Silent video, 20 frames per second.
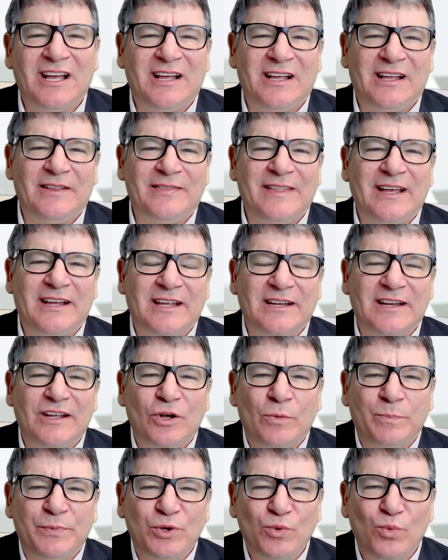that can
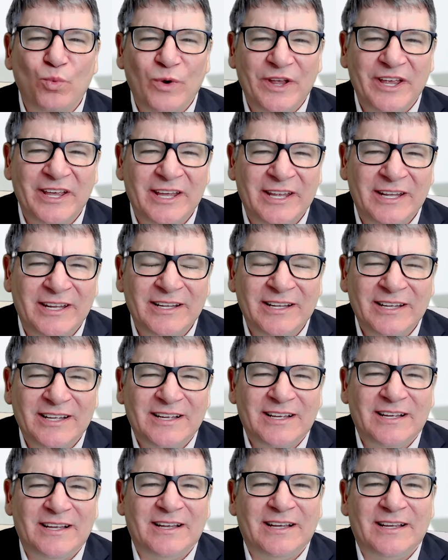help you win
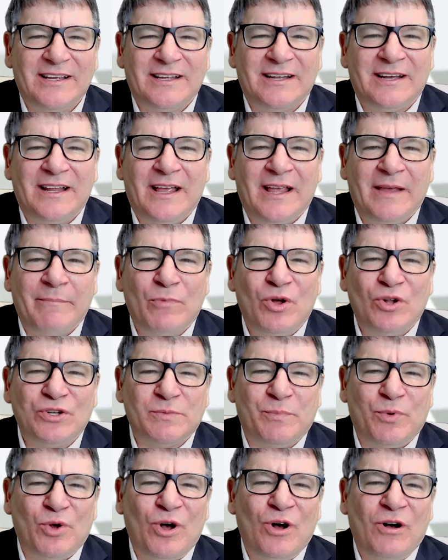in a
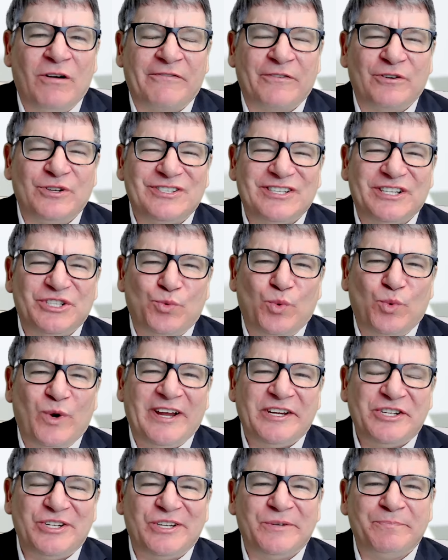multiple offer
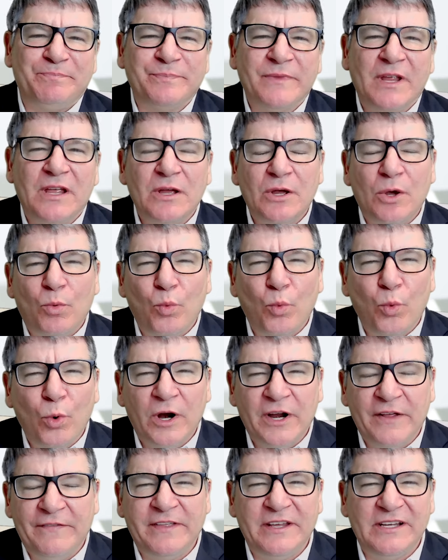situation.
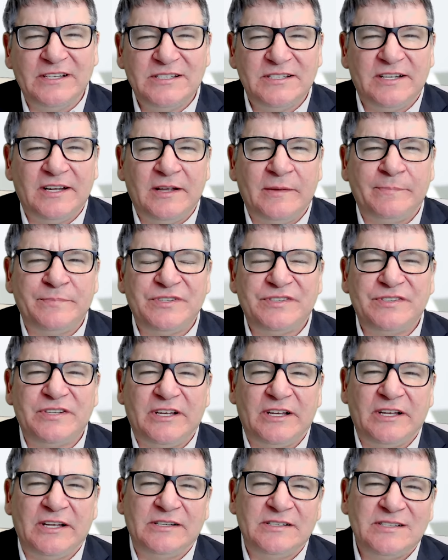One of these tips
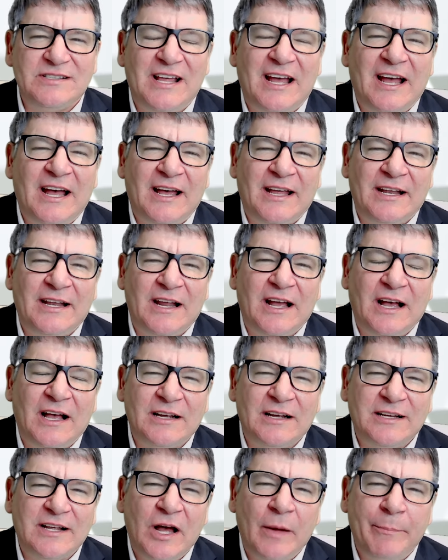is that
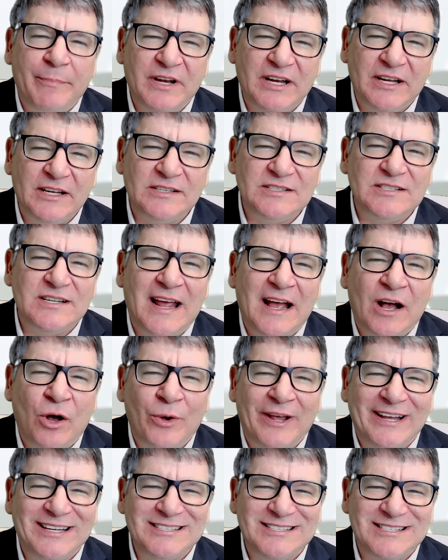companies now
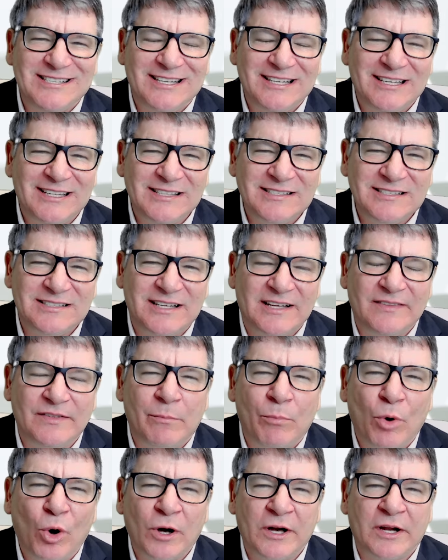exist in the
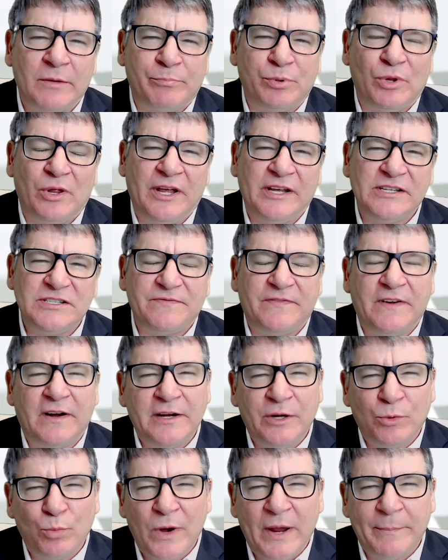marketplace, very
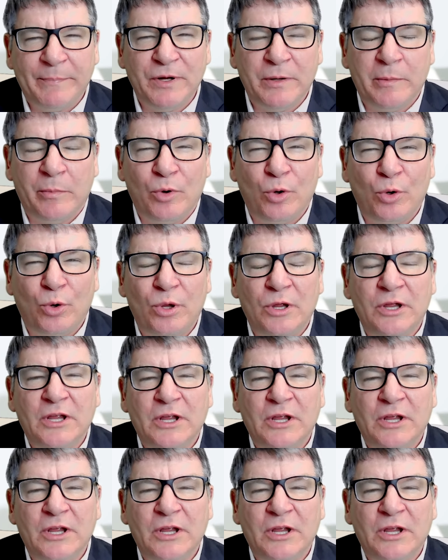reputable,